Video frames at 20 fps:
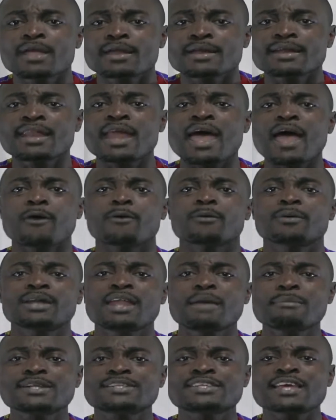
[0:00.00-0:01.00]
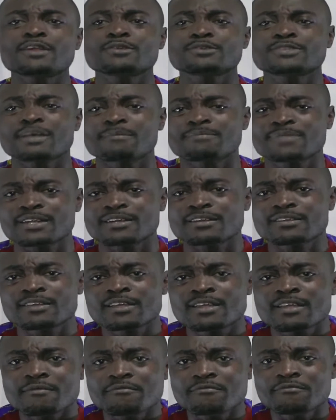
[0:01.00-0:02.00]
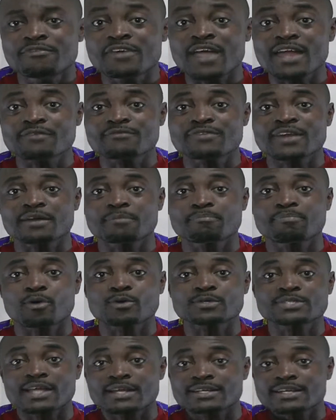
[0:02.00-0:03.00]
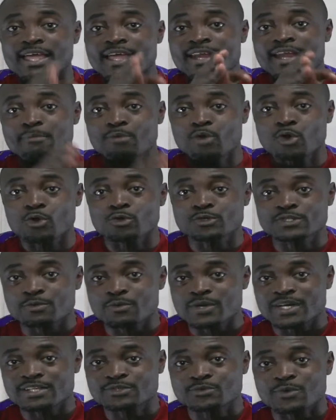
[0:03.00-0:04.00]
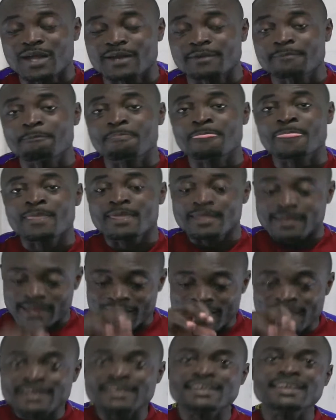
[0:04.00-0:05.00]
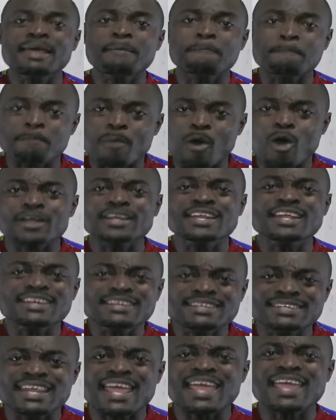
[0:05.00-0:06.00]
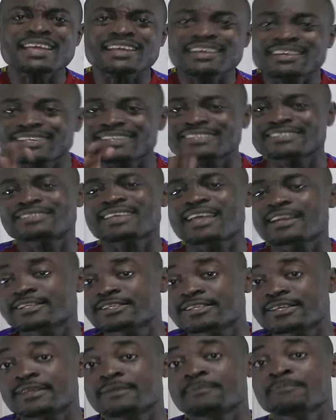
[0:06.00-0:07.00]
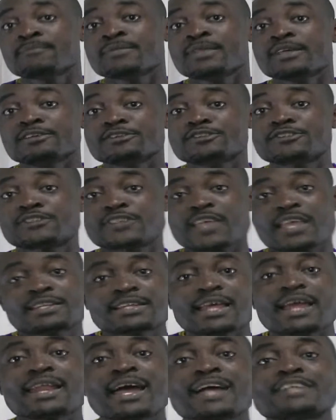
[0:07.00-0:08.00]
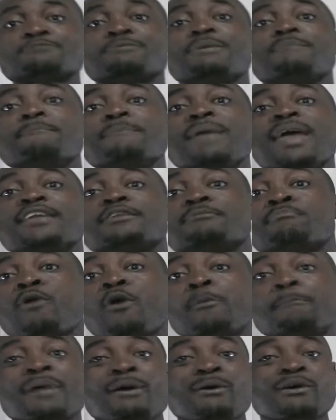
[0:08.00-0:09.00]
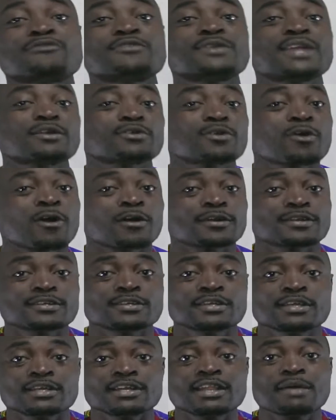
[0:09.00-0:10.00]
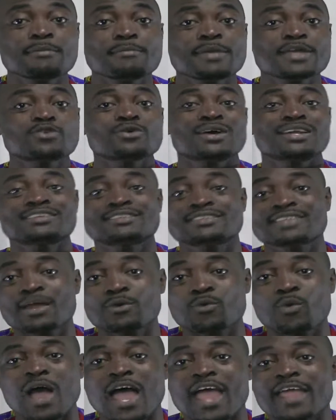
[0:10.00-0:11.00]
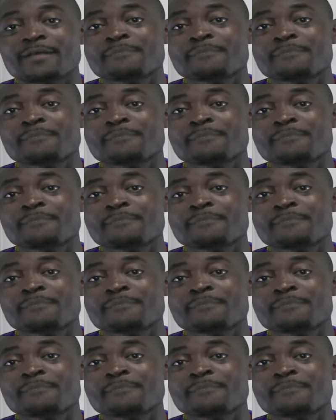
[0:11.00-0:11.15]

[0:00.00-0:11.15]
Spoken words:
Now, let me tell you something very, very important, and I'm closing with this one. In the modern day Christianity, Satan has been made more powerful than God. Let me make you understand why.